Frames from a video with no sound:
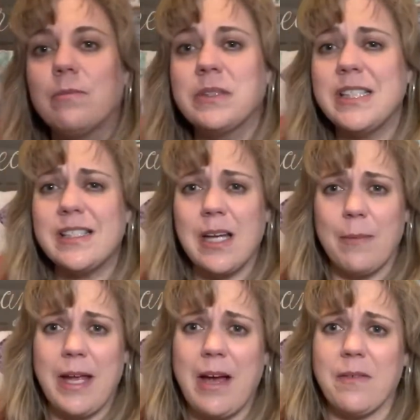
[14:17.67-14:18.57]
Please tell
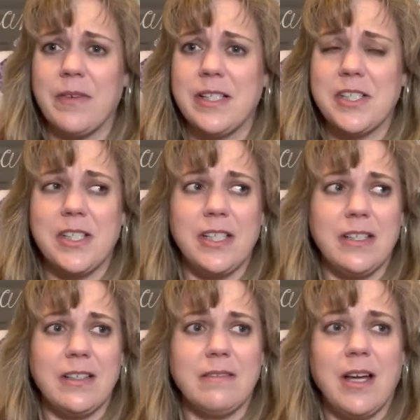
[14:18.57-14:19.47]
me how to finish
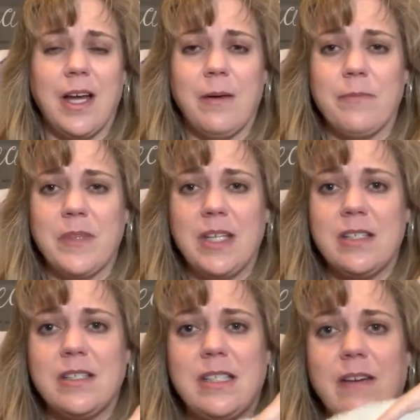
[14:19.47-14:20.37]
it.
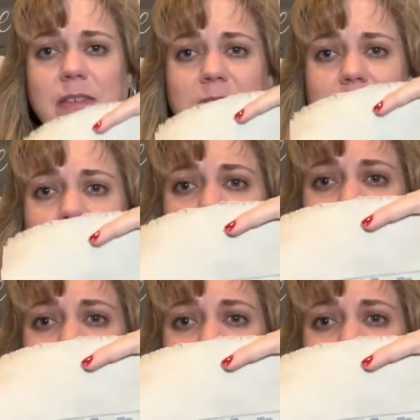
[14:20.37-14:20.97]
It definitely will